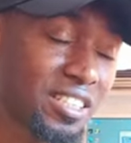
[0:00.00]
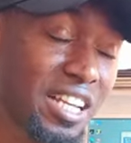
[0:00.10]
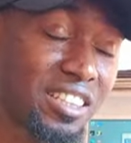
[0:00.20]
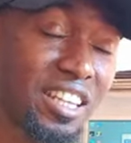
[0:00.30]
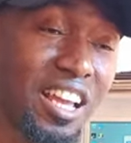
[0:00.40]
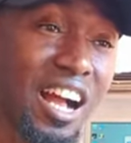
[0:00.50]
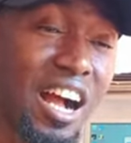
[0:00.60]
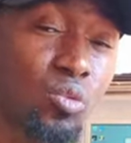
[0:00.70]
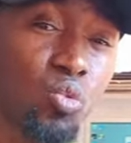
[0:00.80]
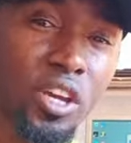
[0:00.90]
that they are
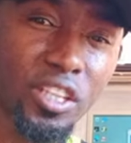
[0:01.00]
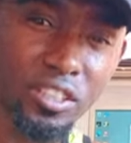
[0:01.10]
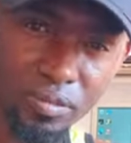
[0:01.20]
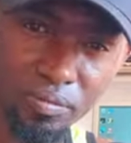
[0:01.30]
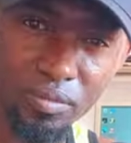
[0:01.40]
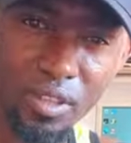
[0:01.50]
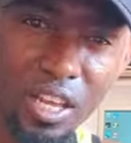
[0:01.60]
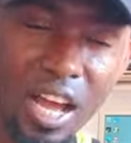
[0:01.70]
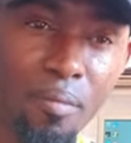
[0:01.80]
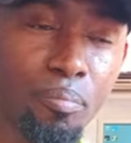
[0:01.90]
hardworking
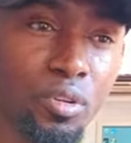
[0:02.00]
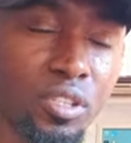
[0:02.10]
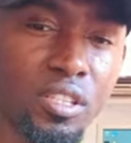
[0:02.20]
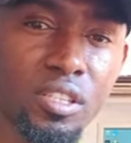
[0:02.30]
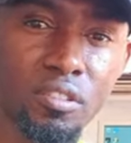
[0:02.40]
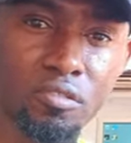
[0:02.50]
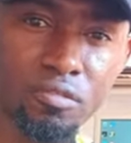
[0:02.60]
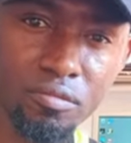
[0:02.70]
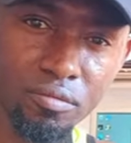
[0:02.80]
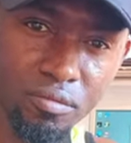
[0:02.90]
and
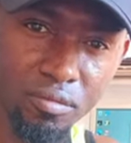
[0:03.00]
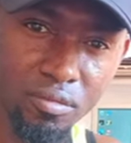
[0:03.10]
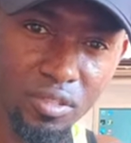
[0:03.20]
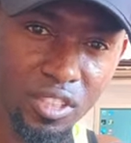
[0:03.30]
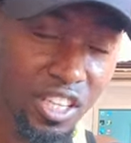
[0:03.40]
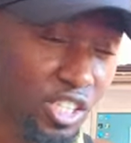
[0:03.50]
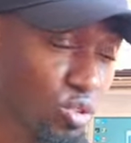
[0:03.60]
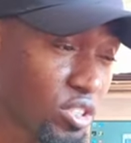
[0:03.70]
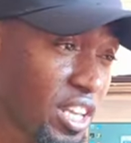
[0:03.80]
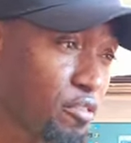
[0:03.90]
possessive is
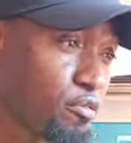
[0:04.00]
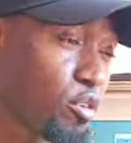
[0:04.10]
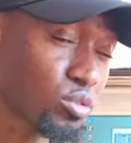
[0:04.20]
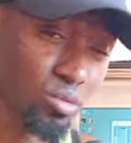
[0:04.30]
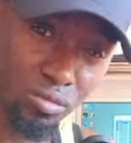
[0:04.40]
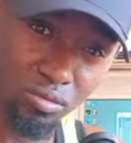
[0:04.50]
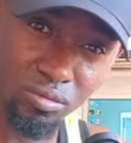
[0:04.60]
not their fault.